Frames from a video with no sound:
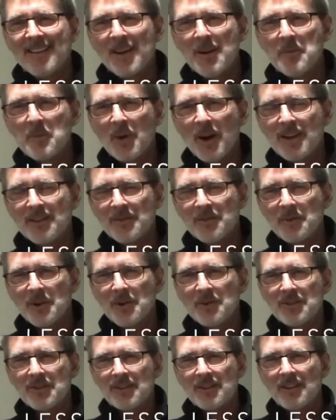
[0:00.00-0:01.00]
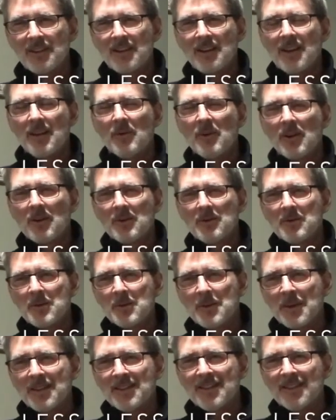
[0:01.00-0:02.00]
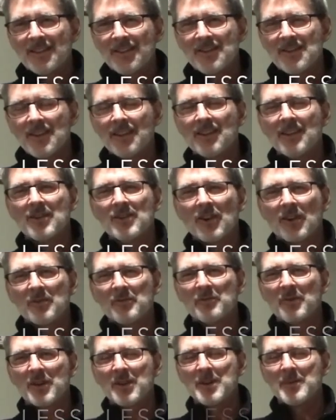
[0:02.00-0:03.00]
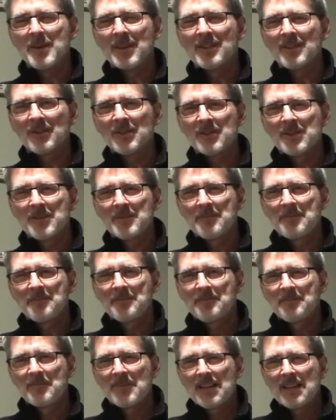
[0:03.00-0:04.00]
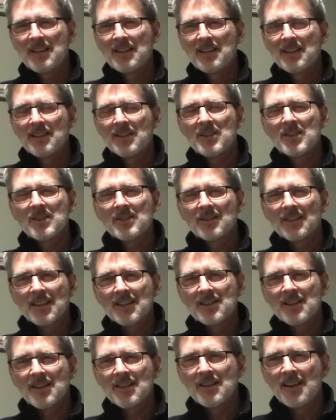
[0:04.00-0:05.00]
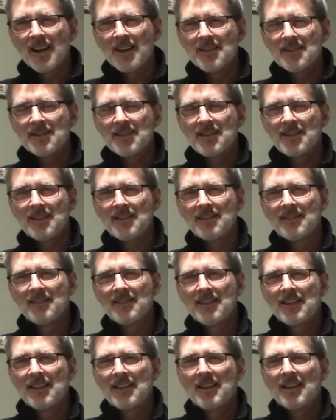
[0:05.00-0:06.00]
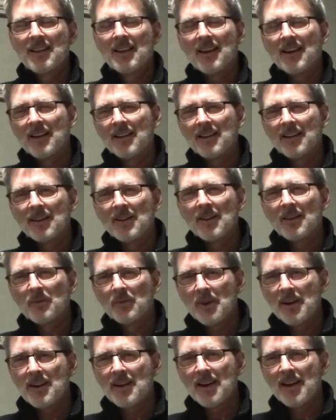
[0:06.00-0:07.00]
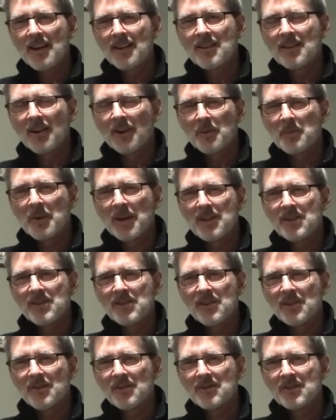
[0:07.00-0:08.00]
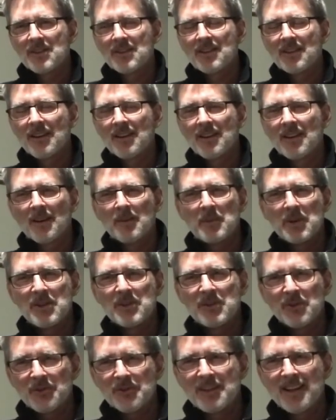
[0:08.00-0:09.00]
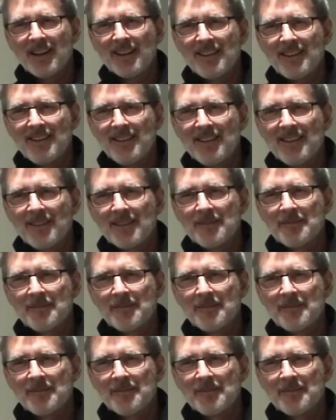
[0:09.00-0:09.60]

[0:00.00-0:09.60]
Brad DeRoche. Welcome to my series on guitar fundamentals. This is lesson 19 on right-hand arpeggios and arpeggio technique.